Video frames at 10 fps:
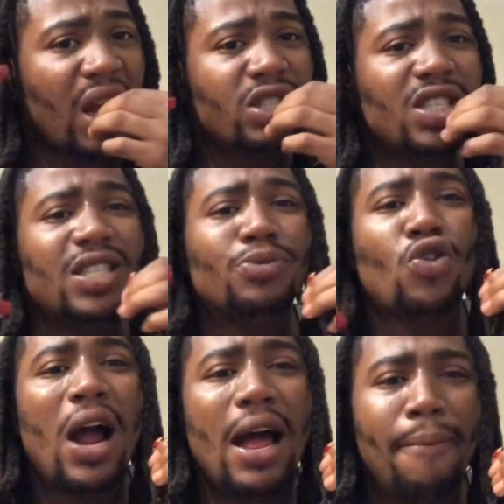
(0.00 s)
just
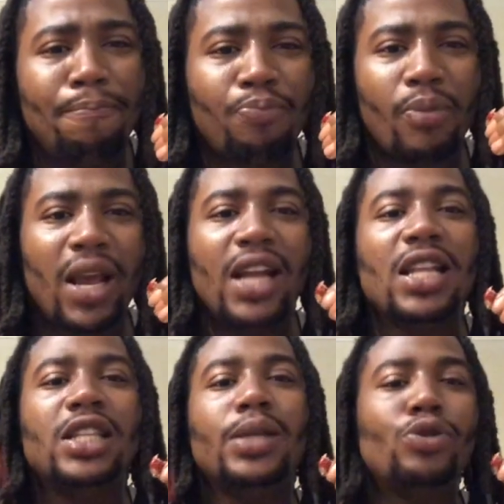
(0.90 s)
subscribe. Hit
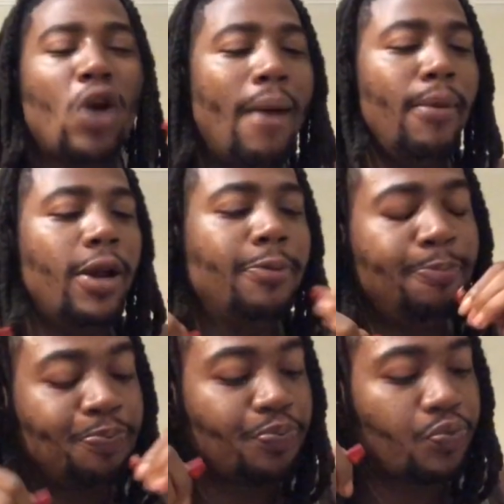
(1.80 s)
that subscribe button
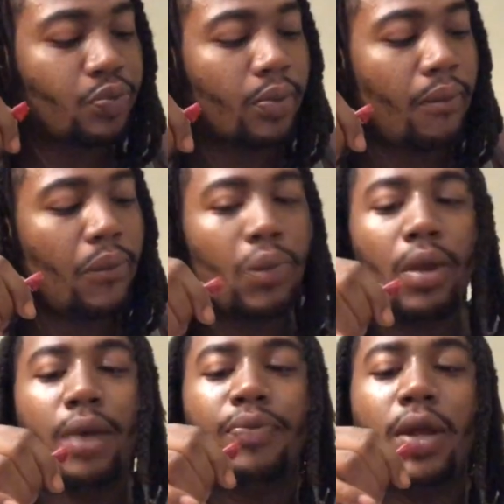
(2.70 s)

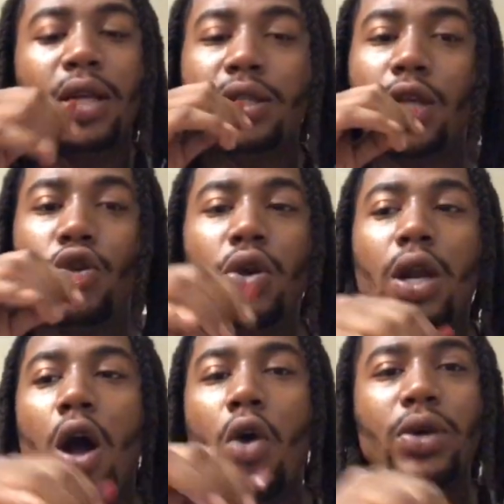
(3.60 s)
so you
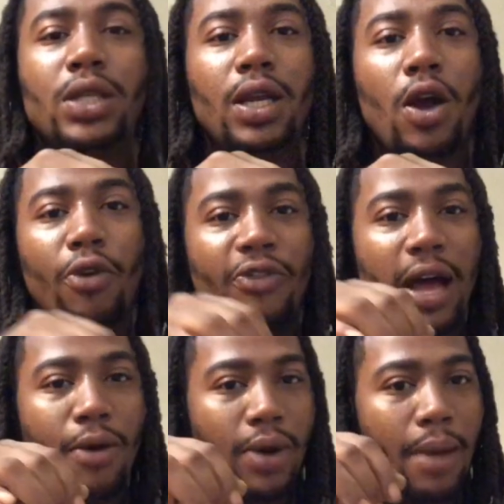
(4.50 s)
can always get
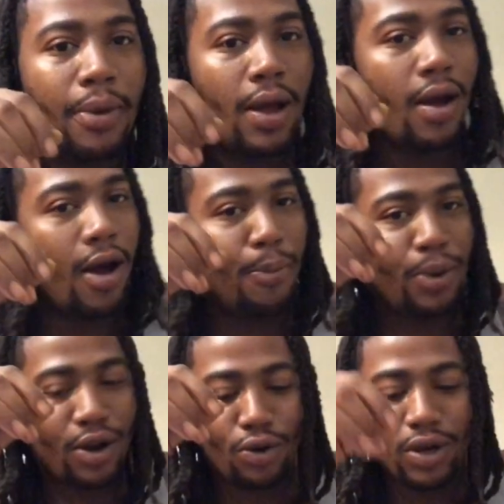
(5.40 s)
notified when I'm up
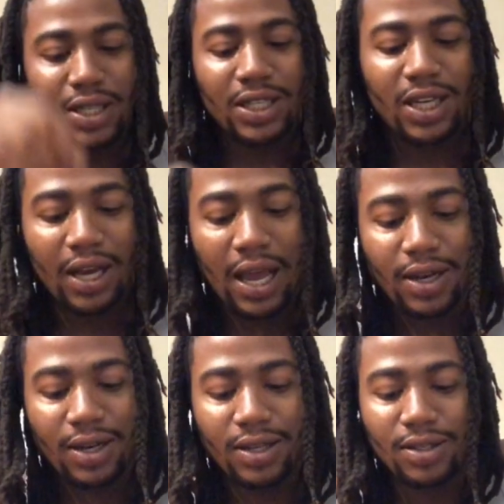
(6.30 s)
here doing this shit
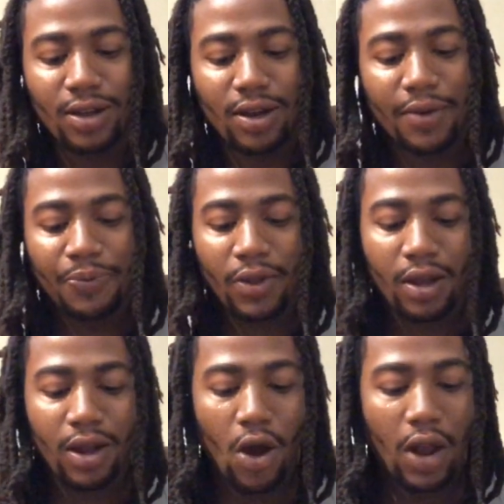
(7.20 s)
like this or
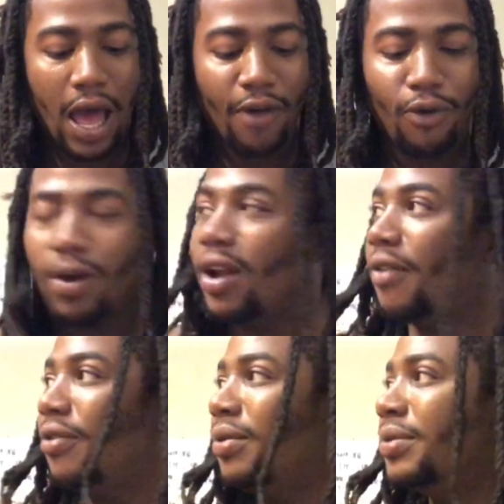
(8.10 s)
God. Go live or
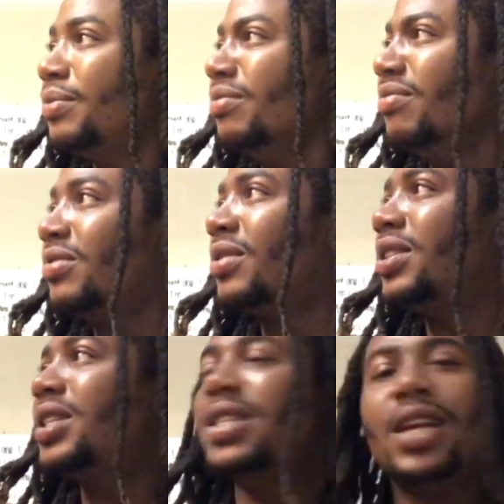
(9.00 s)
whatever. Damn, bro.
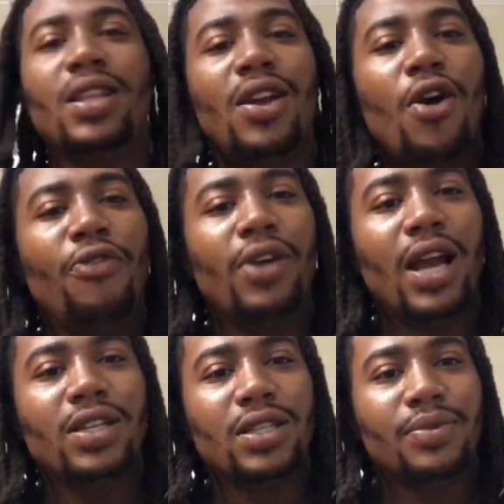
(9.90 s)
Just hit the notification.
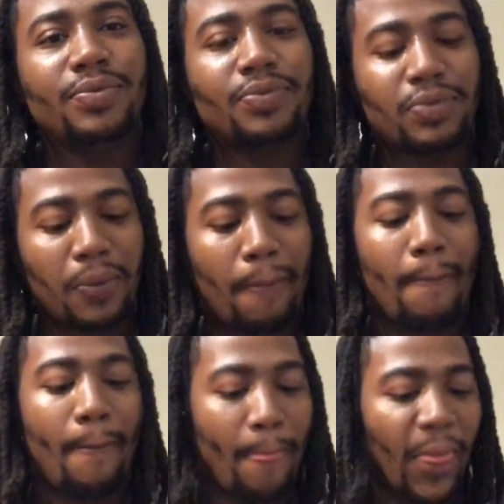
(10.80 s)
This is on
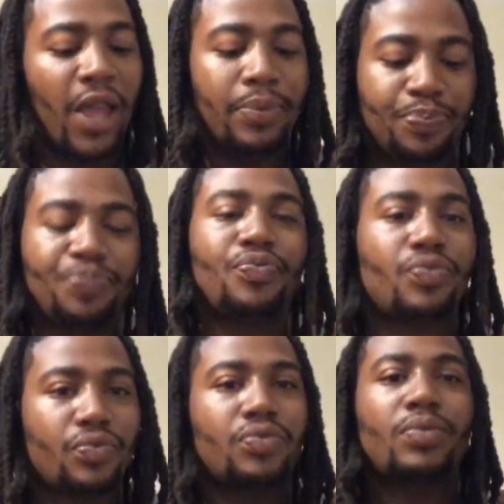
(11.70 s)
fire. God
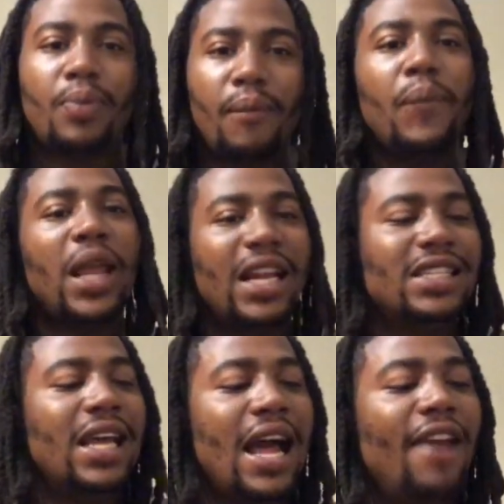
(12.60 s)
damn. That's
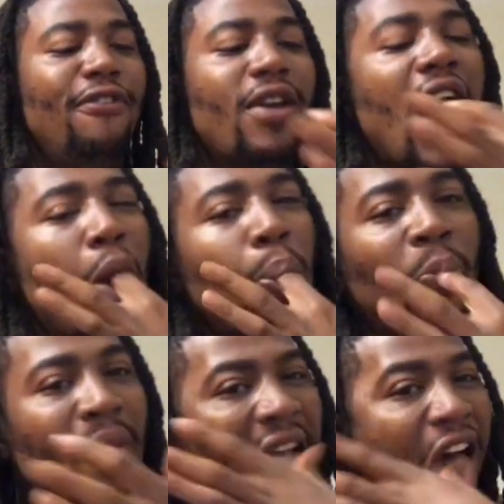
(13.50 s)
that hot for you.
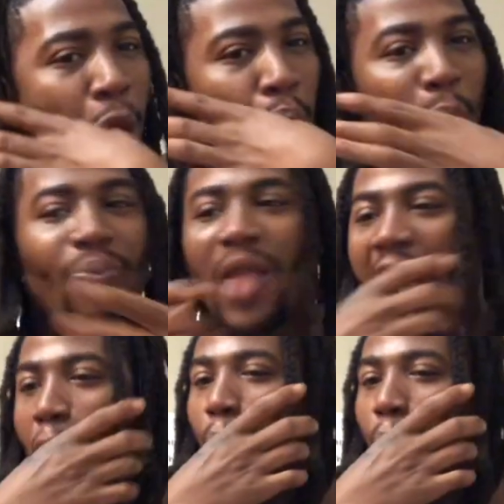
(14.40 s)
That's them motherfuckers.